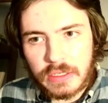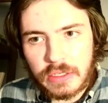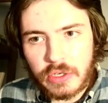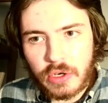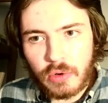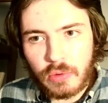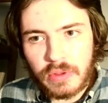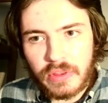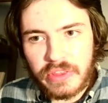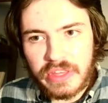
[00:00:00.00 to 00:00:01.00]

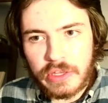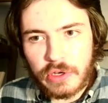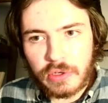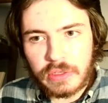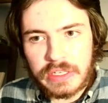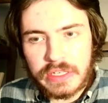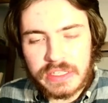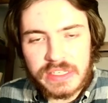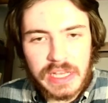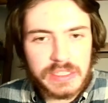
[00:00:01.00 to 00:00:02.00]
the early
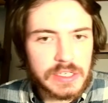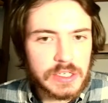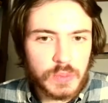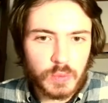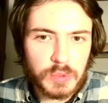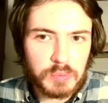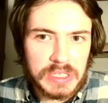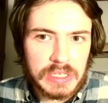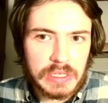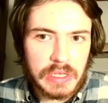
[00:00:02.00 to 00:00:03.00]
consensus would
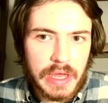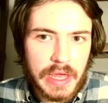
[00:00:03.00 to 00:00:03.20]
be